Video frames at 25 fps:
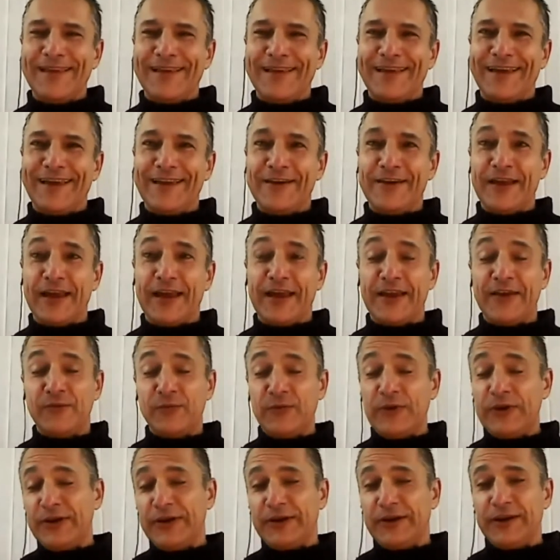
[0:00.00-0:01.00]
And
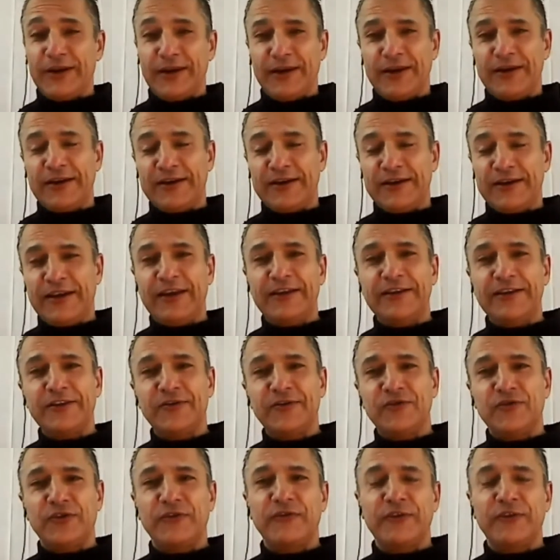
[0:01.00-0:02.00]
really, in a
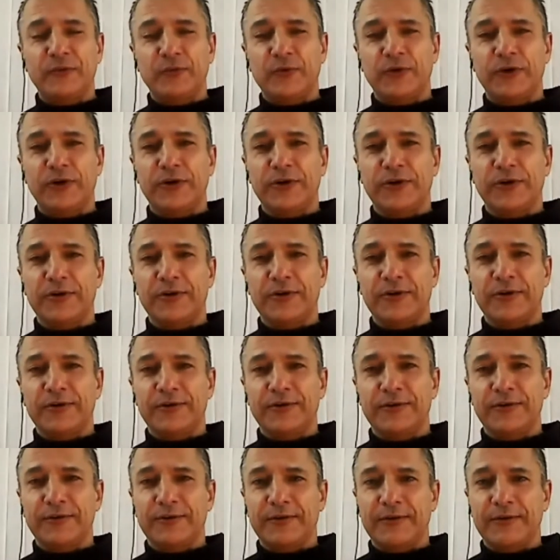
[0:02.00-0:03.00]
data-driven world,
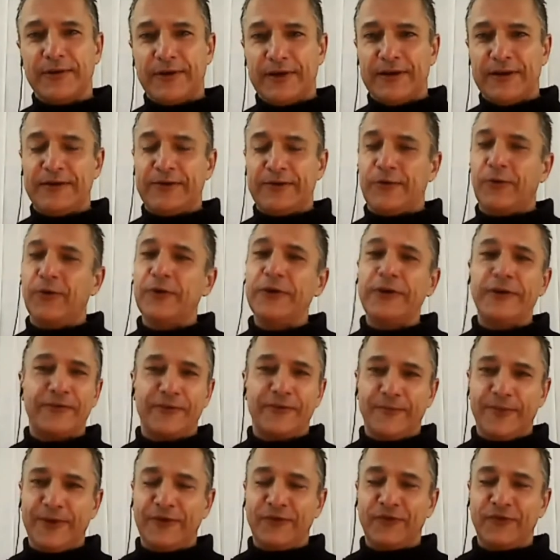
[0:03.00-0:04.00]
and all
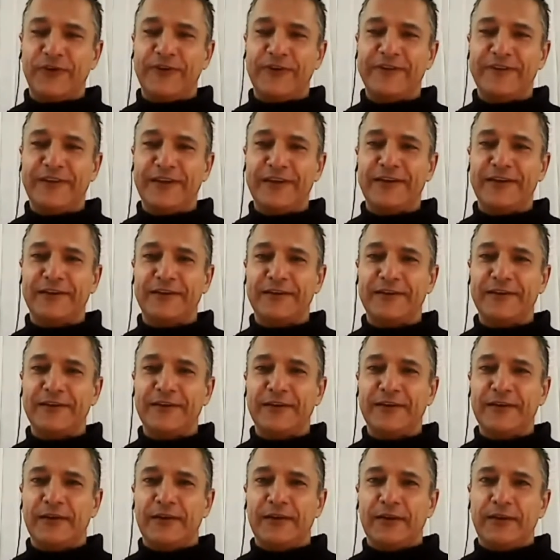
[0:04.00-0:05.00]
information is data,
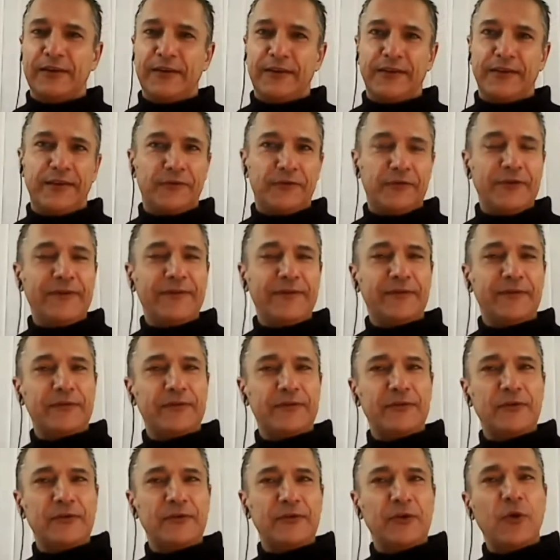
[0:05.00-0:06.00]
there is
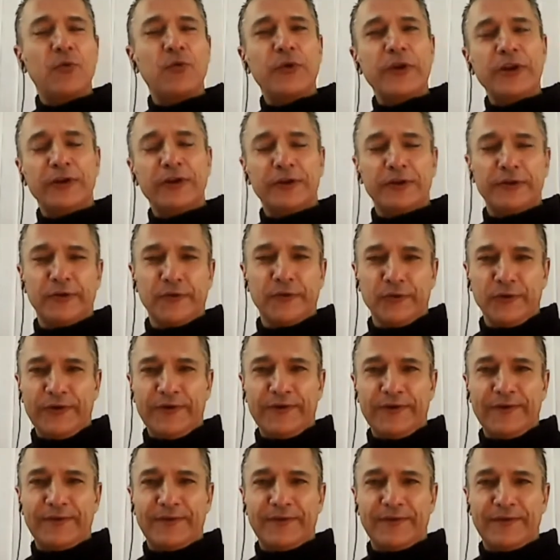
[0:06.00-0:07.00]
no real
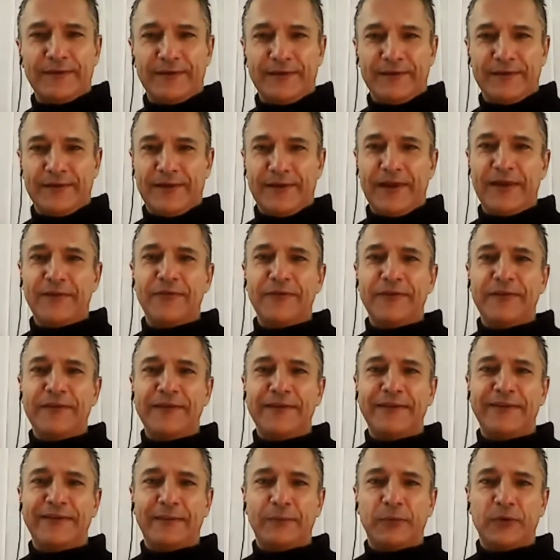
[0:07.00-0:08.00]
noise. Everything
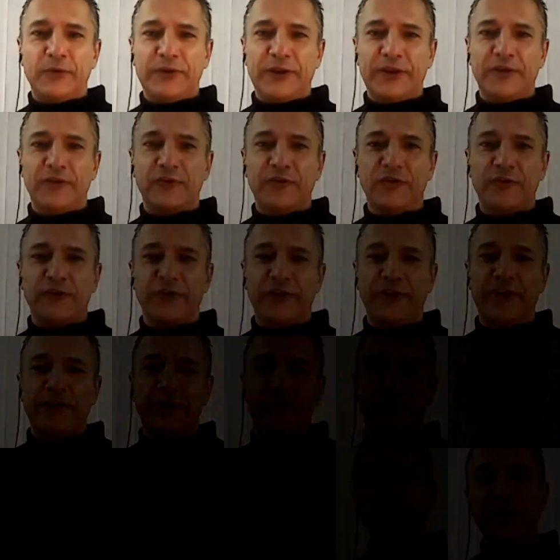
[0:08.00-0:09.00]
is a potential
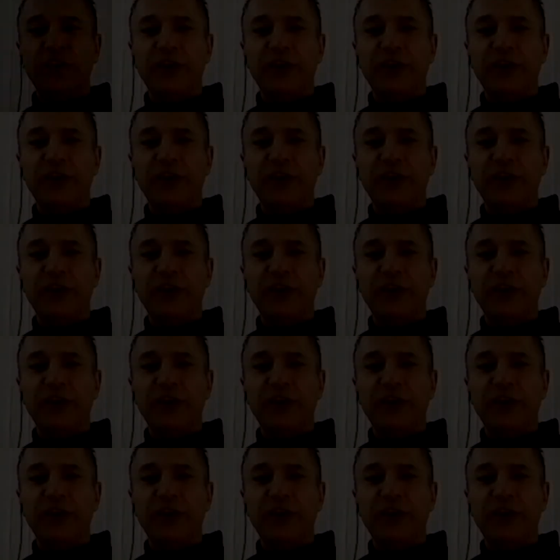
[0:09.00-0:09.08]
signal.